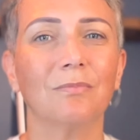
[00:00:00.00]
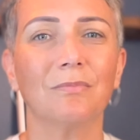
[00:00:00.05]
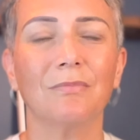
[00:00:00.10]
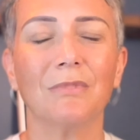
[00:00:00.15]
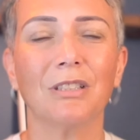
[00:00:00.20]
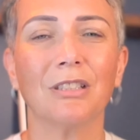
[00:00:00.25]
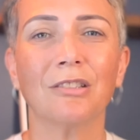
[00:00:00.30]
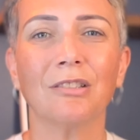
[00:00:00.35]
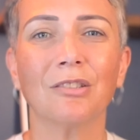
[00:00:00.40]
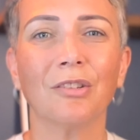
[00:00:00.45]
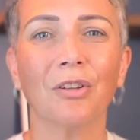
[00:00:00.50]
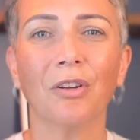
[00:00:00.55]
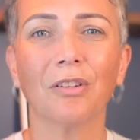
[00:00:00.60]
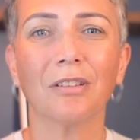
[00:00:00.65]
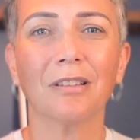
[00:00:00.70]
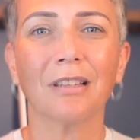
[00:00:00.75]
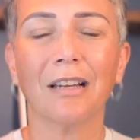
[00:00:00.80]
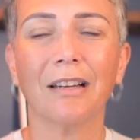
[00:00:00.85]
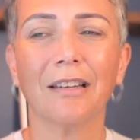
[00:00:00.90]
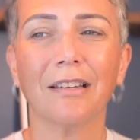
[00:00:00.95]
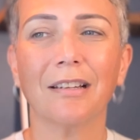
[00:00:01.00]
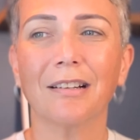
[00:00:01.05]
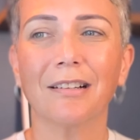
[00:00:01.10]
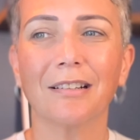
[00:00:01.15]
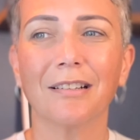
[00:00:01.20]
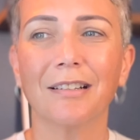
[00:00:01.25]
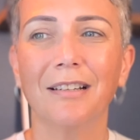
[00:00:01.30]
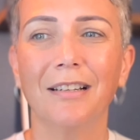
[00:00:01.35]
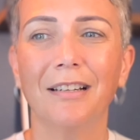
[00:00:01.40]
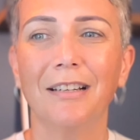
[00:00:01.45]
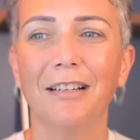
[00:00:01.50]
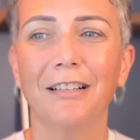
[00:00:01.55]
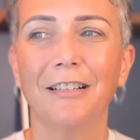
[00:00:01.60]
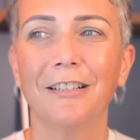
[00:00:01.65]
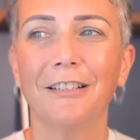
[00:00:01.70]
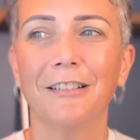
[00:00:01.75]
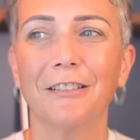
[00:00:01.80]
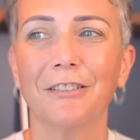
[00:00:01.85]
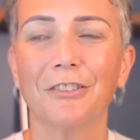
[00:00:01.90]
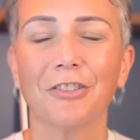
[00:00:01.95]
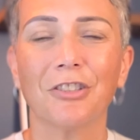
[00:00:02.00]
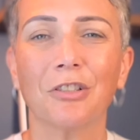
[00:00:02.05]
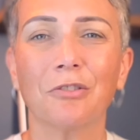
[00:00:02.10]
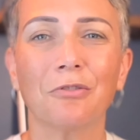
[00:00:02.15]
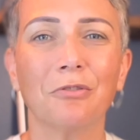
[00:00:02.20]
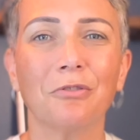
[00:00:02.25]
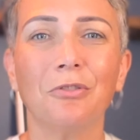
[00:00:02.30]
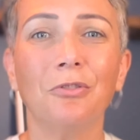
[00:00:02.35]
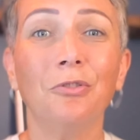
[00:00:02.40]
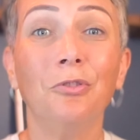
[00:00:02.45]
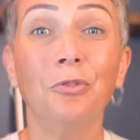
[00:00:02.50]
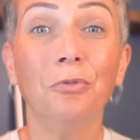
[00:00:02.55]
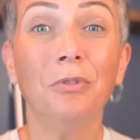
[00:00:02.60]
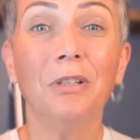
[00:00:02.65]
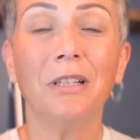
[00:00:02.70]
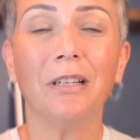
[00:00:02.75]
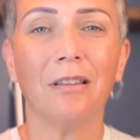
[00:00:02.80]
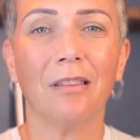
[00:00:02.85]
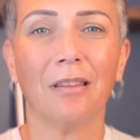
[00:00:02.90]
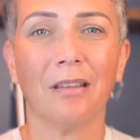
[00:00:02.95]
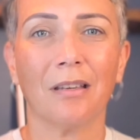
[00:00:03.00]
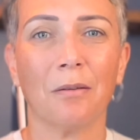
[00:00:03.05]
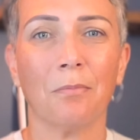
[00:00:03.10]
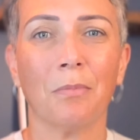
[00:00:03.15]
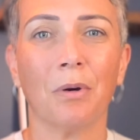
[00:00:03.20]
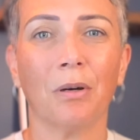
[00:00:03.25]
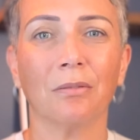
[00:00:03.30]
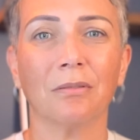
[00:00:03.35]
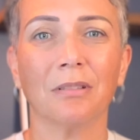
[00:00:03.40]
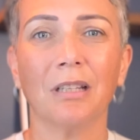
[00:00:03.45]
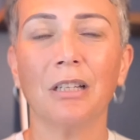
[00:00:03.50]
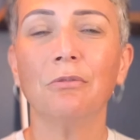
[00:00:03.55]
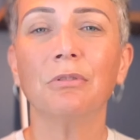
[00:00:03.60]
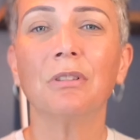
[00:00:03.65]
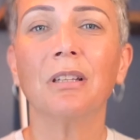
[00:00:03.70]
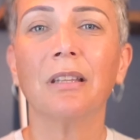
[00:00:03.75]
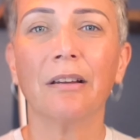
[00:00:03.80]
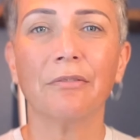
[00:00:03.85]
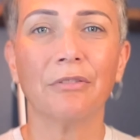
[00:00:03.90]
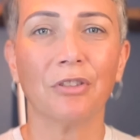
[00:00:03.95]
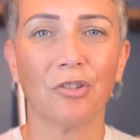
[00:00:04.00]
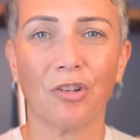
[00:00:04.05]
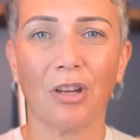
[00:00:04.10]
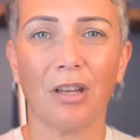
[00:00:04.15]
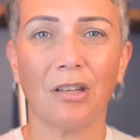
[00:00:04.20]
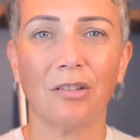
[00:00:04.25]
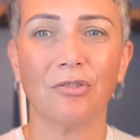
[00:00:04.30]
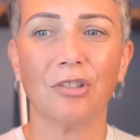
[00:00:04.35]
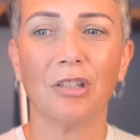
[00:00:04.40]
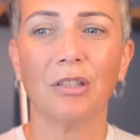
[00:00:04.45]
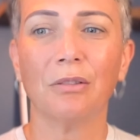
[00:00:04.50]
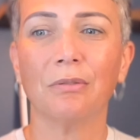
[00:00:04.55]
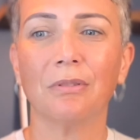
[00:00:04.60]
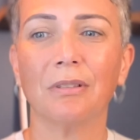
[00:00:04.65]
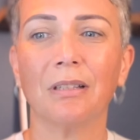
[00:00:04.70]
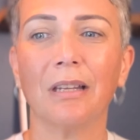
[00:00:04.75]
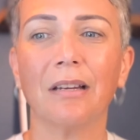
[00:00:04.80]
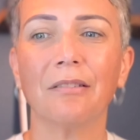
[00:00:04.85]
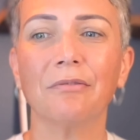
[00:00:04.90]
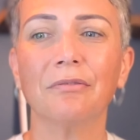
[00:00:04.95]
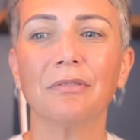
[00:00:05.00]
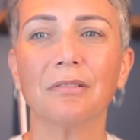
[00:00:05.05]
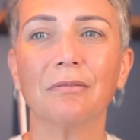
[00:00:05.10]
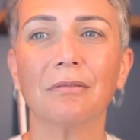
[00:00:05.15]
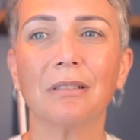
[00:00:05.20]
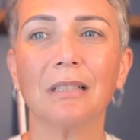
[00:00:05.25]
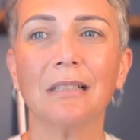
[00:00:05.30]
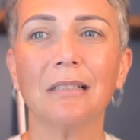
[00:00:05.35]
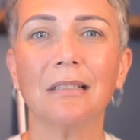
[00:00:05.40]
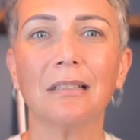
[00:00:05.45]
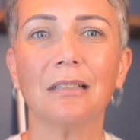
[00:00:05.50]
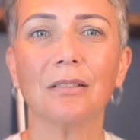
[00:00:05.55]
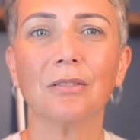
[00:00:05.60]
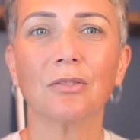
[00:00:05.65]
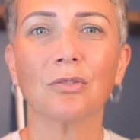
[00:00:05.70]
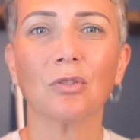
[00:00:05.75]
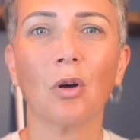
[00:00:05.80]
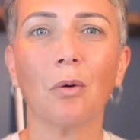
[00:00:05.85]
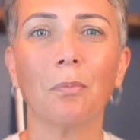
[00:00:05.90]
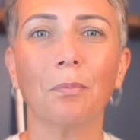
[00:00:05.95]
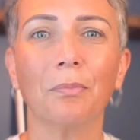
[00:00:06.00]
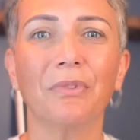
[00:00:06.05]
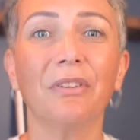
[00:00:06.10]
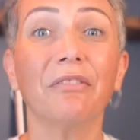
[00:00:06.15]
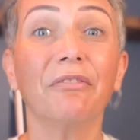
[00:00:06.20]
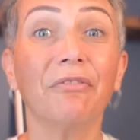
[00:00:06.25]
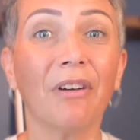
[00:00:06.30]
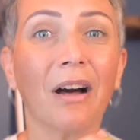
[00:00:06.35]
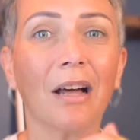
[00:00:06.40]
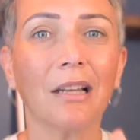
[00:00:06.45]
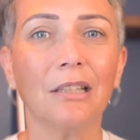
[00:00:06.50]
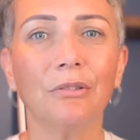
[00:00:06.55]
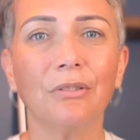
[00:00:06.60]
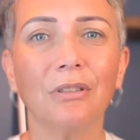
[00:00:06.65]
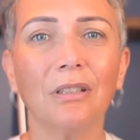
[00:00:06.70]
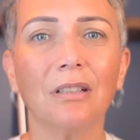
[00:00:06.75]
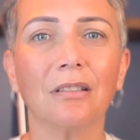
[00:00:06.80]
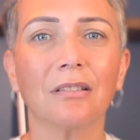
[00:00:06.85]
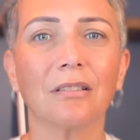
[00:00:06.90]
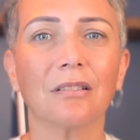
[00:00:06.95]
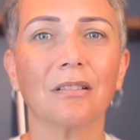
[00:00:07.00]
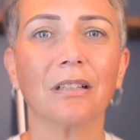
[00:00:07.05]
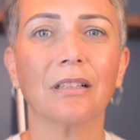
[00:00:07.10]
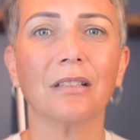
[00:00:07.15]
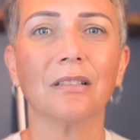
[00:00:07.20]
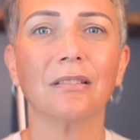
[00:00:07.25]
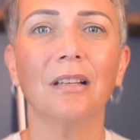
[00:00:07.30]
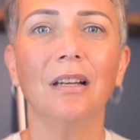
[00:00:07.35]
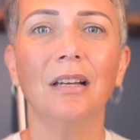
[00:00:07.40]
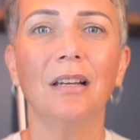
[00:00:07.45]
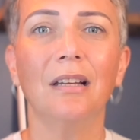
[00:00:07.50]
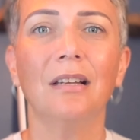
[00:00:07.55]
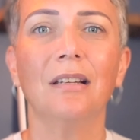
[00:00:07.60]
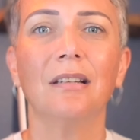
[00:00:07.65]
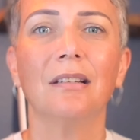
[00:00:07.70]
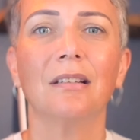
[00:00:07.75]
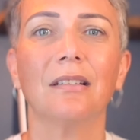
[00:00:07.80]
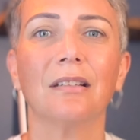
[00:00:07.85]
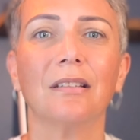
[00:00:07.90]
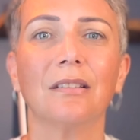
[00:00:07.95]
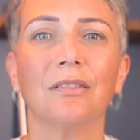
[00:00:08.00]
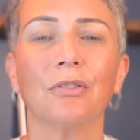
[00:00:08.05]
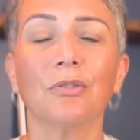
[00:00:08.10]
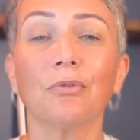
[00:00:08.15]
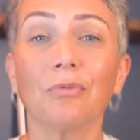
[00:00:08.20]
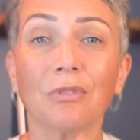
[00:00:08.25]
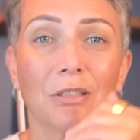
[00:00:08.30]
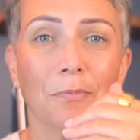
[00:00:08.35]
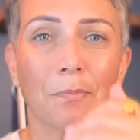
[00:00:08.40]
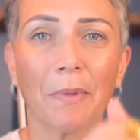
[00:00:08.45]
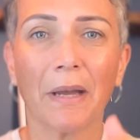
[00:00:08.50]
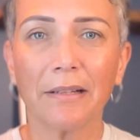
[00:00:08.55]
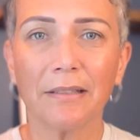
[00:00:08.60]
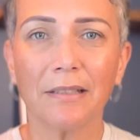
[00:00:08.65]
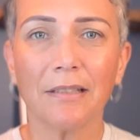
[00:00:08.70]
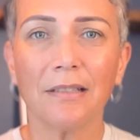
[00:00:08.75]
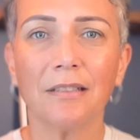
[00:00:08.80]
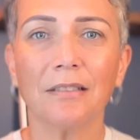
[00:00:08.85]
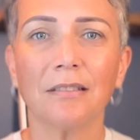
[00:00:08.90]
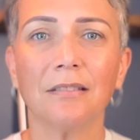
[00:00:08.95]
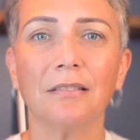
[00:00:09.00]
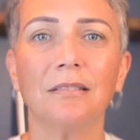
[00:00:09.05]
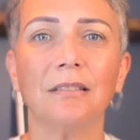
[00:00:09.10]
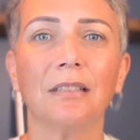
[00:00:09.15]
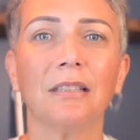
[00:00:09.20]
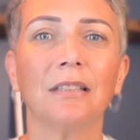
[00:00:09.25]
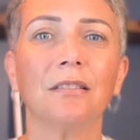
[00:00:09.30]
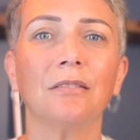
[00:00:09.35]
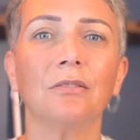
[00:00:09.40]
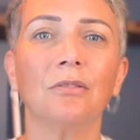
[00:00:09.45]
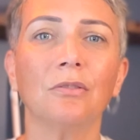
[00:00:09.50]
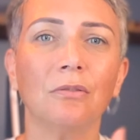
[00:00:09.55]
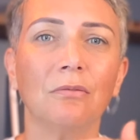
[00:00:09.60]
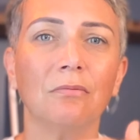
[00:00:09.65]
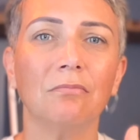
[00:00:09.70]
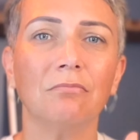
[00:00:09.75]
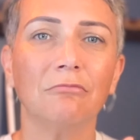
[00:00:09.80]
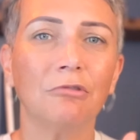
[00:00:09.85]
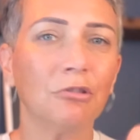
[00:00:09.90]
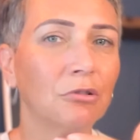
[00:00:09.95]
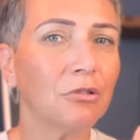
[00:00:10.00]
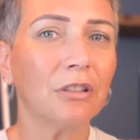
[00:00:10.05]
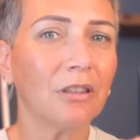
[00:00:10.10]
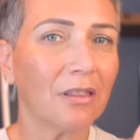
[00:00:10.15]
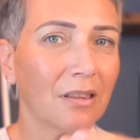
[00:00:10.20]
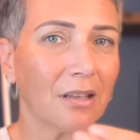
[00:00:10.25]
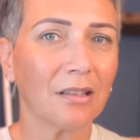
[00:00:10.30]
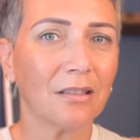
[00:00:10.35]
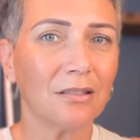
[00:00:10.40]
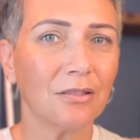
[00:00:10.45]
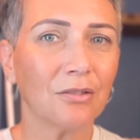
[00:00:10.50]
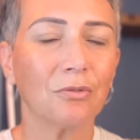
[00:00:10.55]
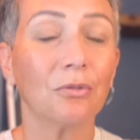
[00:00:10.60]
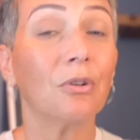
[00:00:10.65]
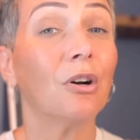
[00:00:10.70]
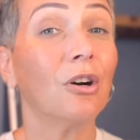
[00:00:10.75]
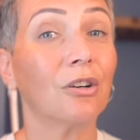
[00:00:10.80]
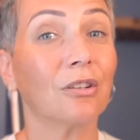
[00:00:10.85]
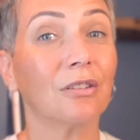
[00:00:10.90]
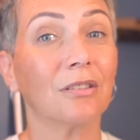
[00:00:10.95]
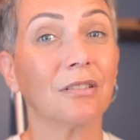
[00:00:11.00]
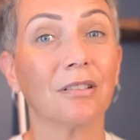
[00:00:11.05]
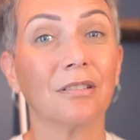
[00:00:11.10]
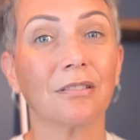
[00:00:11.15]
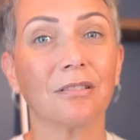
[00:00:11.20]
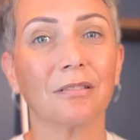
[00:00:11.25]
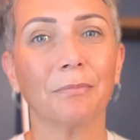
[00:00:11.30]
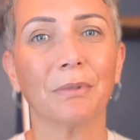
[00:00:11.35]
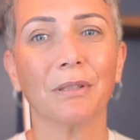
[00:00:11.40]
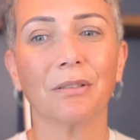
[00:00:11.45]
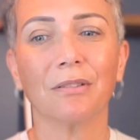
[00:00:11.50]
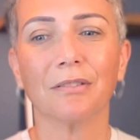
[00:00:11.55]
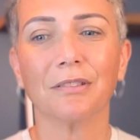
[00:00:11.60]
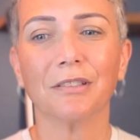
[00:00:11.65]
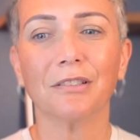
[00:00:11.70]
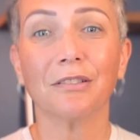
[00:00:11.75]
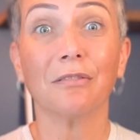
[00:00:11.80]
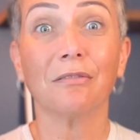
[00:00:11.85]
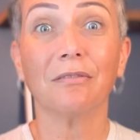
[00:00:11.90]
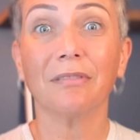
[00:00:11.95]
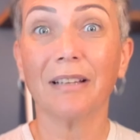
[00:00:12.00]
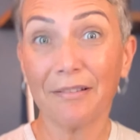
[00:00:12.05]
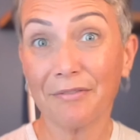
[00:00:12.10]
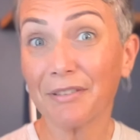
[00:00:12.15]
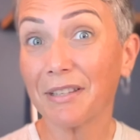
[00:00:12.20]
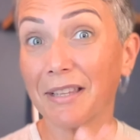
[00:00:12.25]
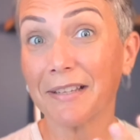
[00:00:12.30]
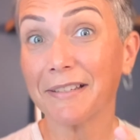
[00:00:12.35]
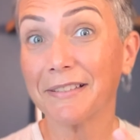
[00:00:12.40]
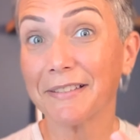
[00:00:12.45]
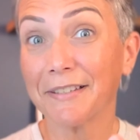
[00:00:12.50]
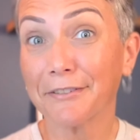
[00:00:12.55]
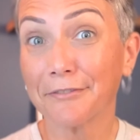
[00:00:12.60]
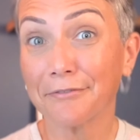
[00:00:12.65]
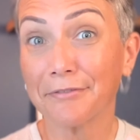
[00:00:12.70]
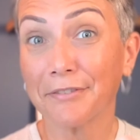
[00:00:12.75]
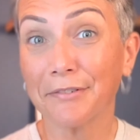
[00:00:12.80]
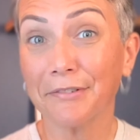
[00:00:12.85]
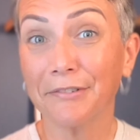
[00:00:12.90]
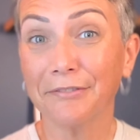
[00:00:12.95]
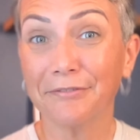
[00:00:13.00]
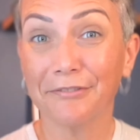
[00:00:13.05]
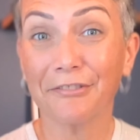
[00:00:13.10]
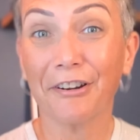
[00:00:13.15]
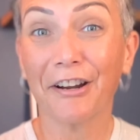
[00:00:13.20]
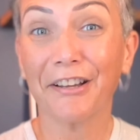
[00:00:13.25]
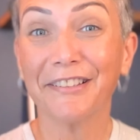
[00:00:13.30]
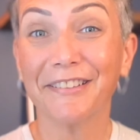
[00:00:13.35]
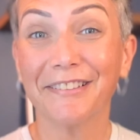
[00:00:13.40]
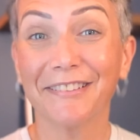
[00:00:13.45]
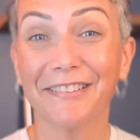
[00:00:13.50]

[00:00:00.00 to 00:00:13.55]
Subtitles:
it's not like she could do anything about it. He would never change. He would never really stop devaluing her and disrespecting her and doing things to hurt her, because everything is her fault, right?